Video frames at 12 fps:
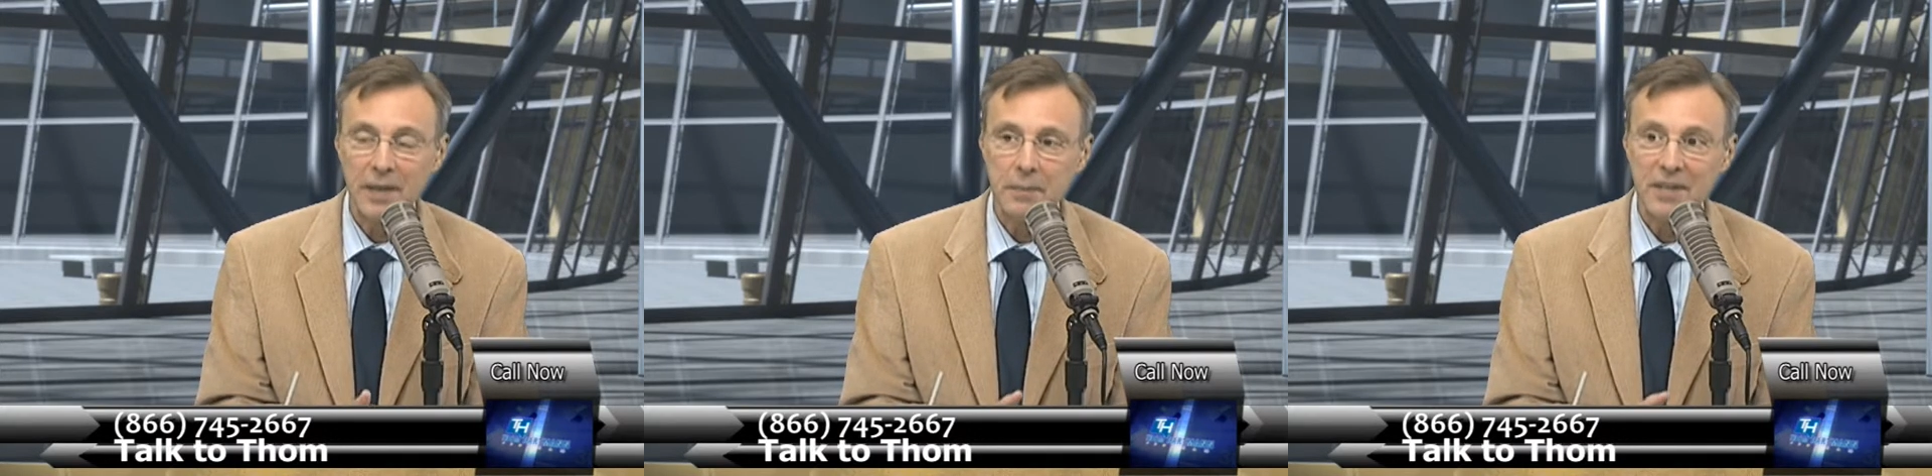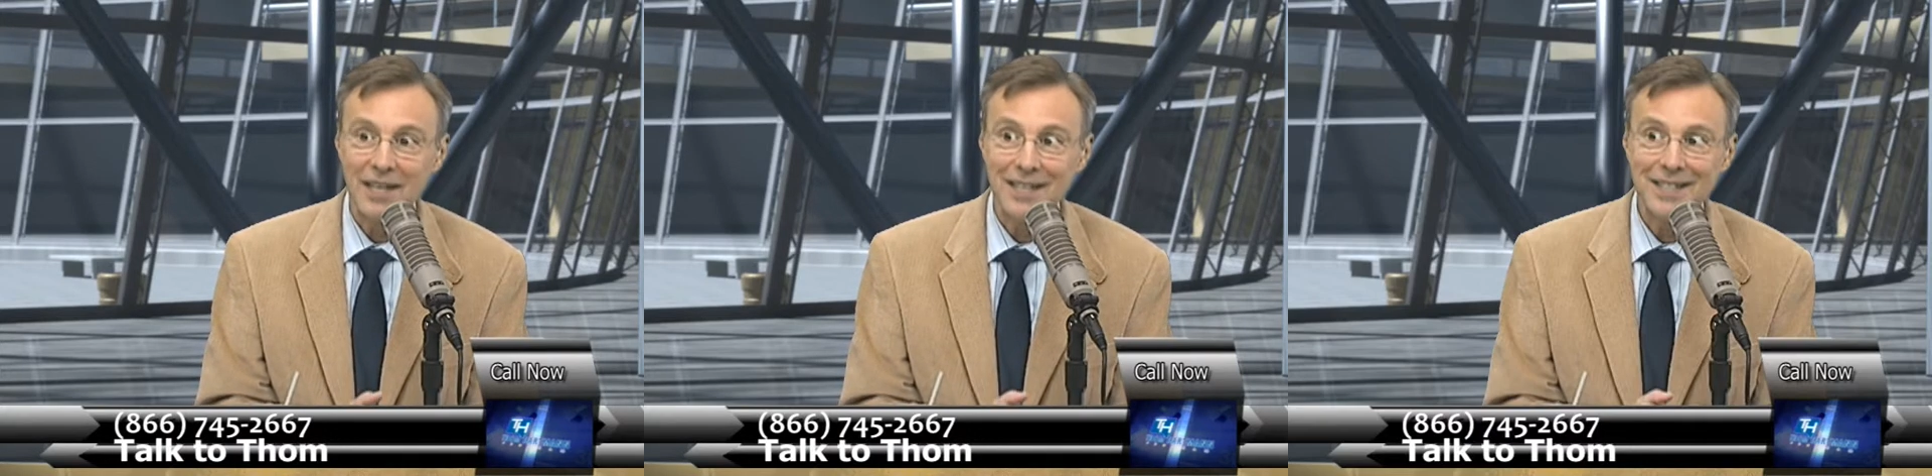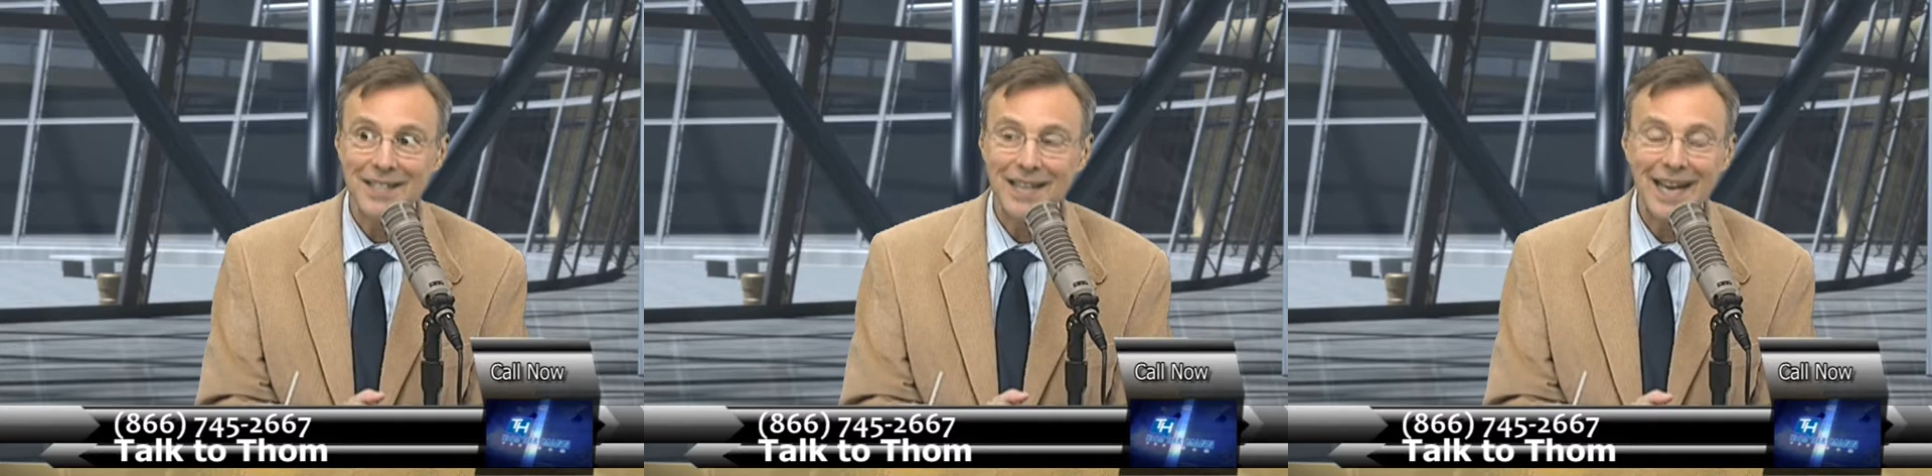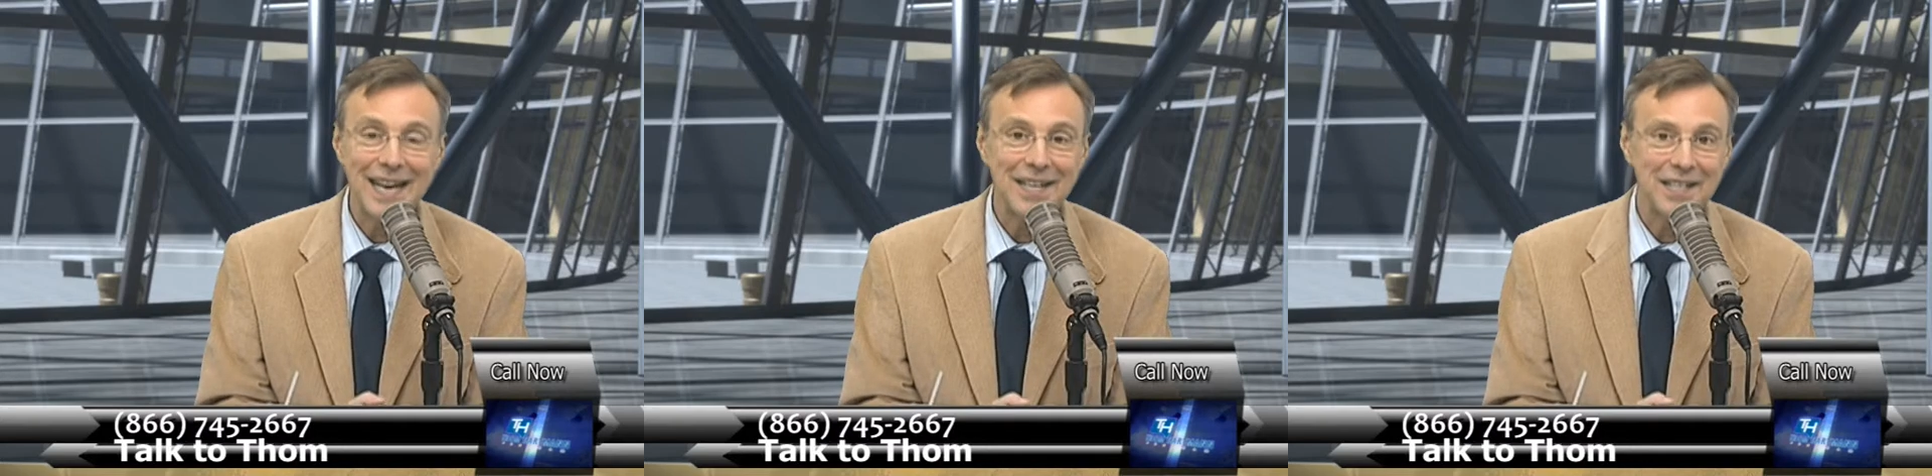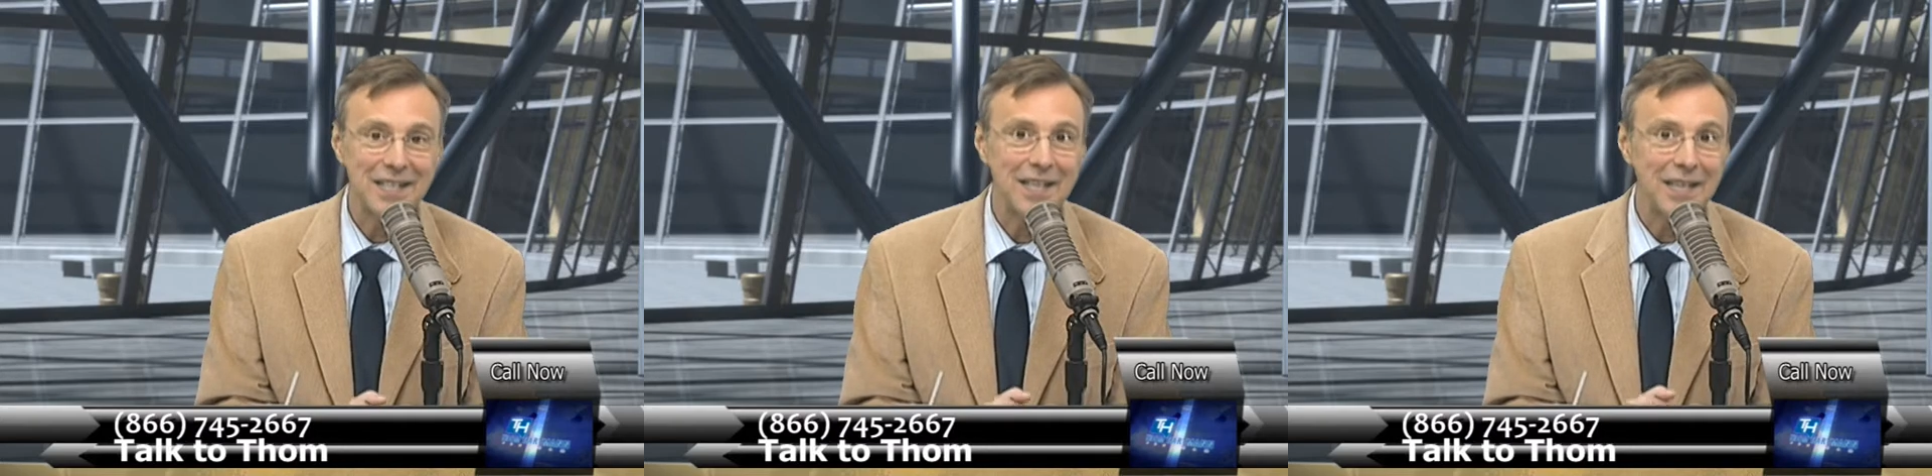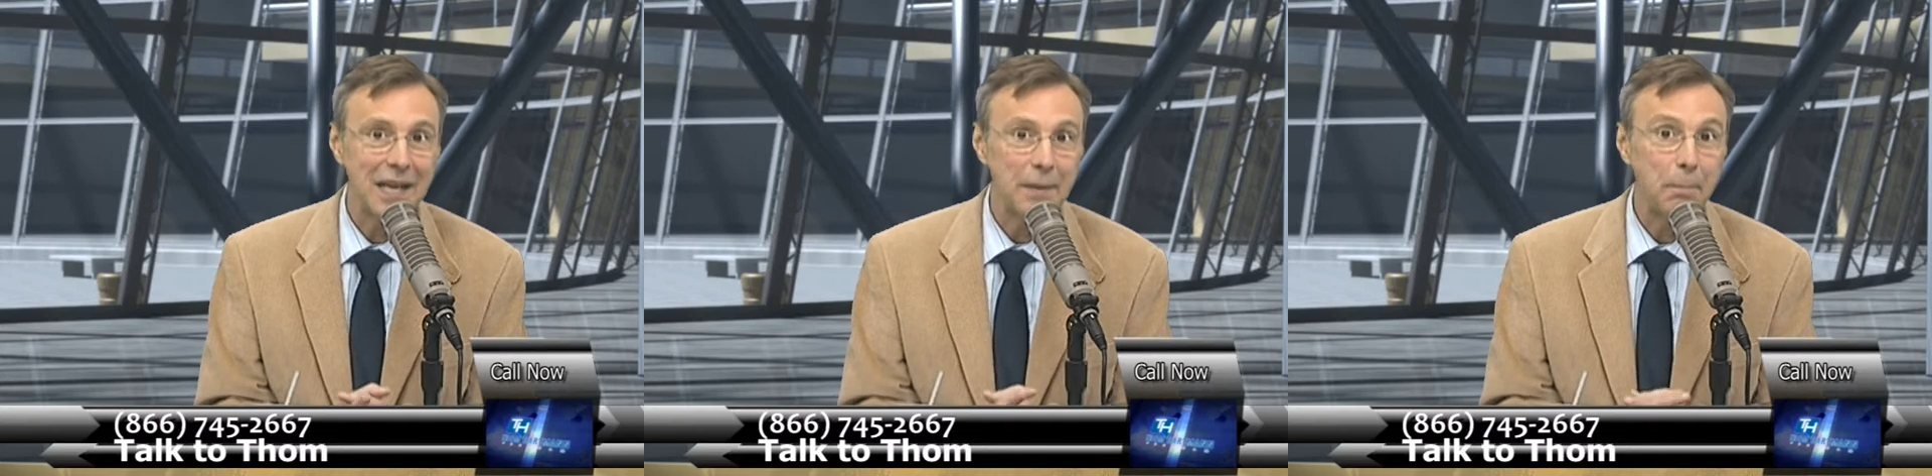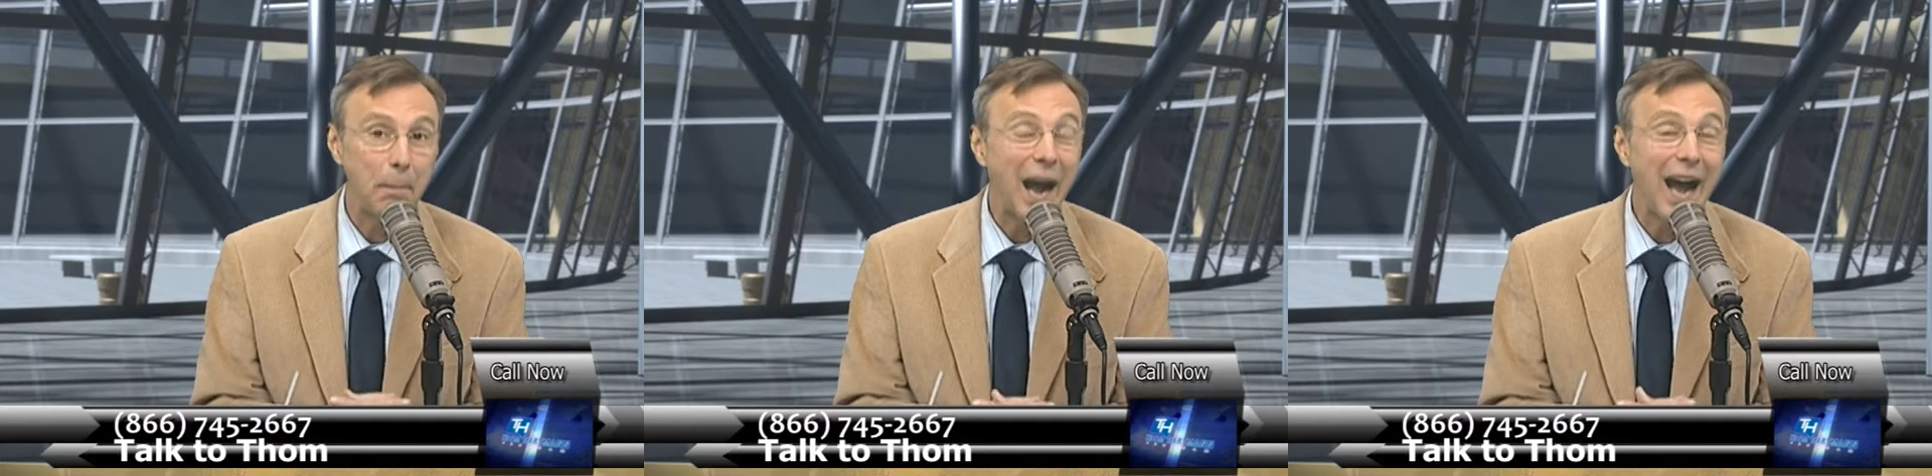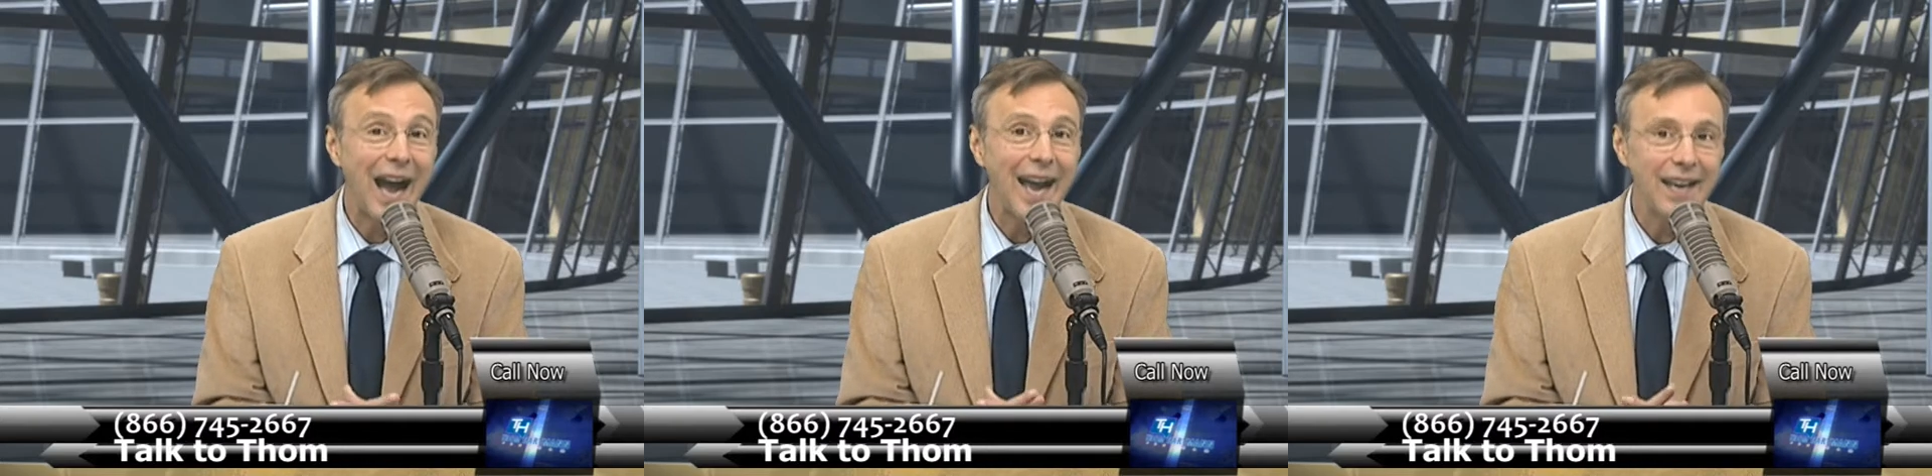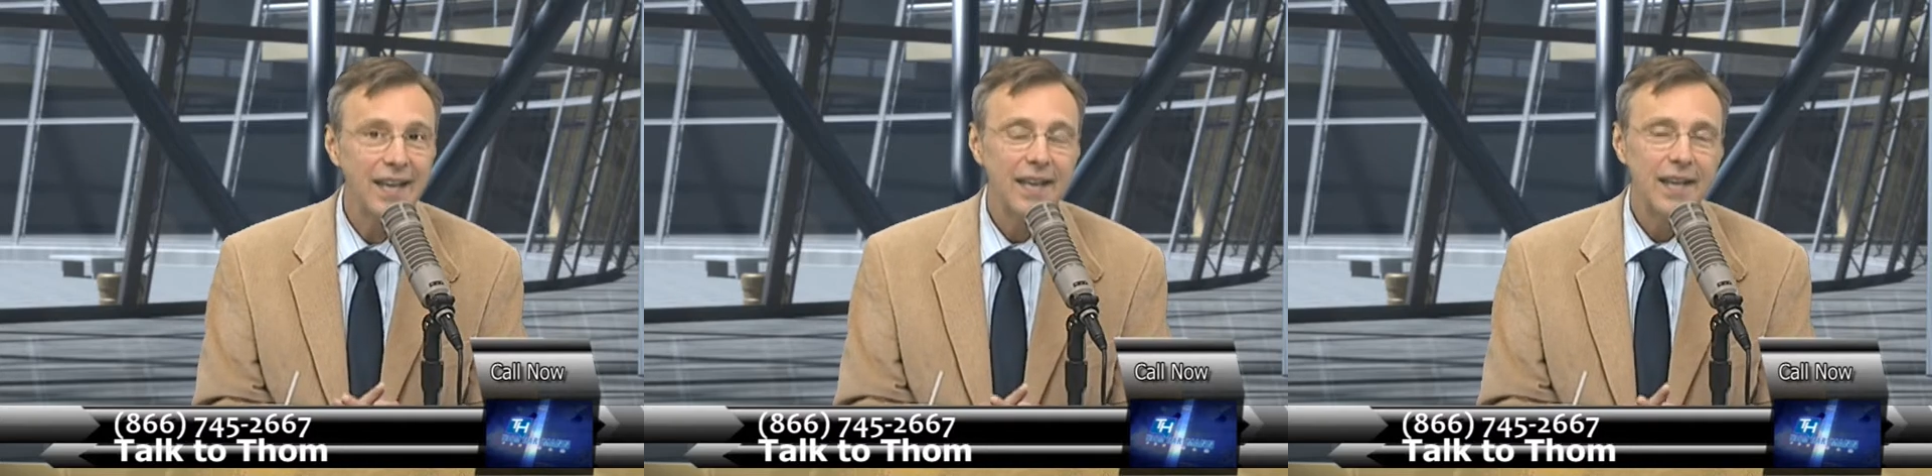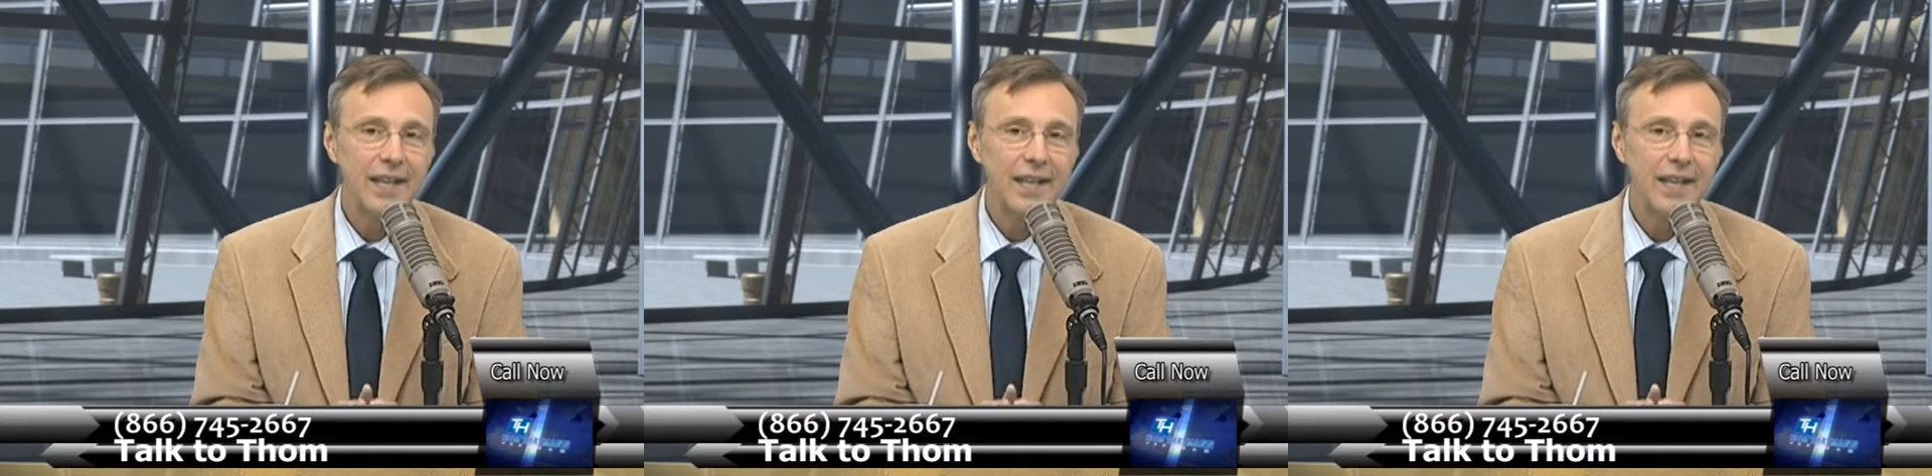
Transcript: might have been nineteen eighteen, on Pie,